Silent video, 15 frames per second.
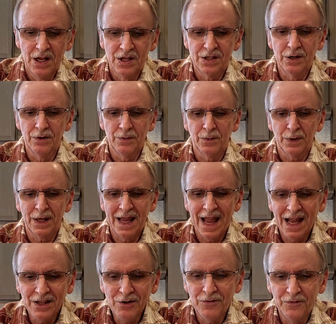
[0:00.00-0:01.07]
So,
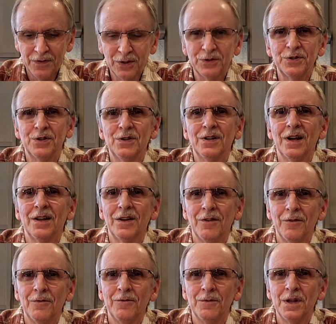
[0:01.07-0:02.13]
can you filter
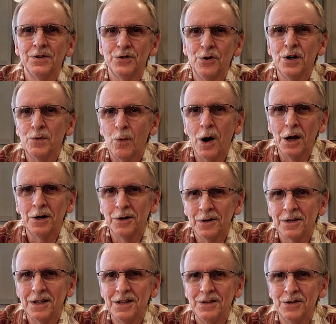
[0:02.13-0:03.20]
dirty
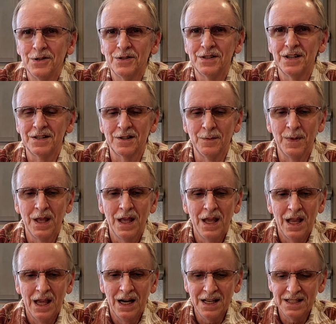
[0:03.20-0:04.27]
water in your system?
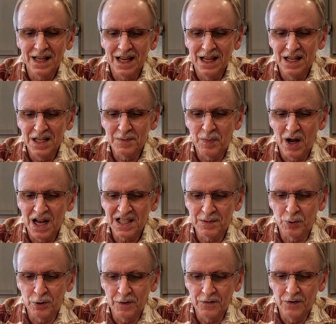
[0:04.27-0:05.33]
And I say it is
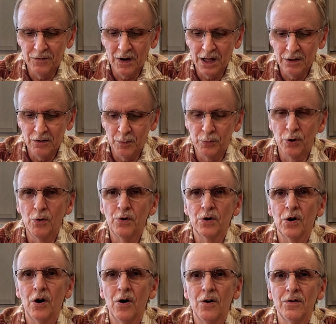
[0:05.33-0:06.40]
possible if you follow a
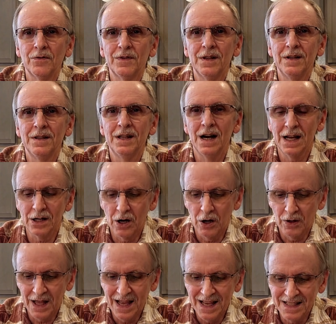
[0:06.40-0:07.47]
protocol that, that I
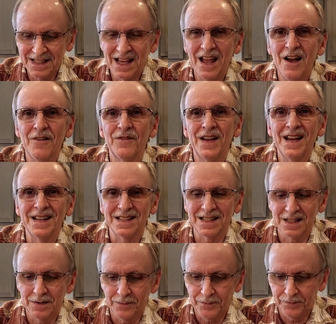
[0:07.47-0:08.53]
call
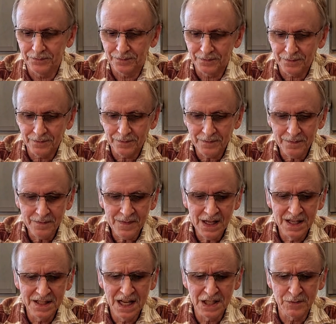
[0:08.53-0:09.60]
SFS.
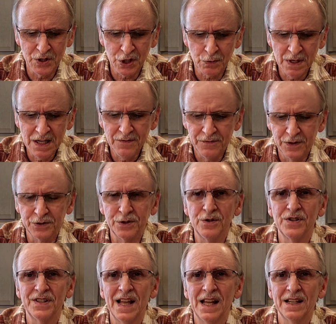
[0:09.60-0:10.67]
It stands for screen, filter,
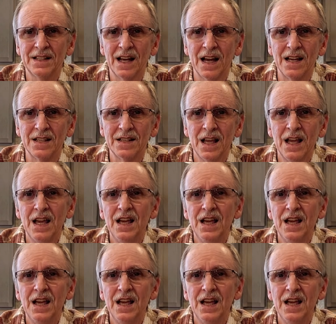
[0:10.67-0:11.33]
and sanitize.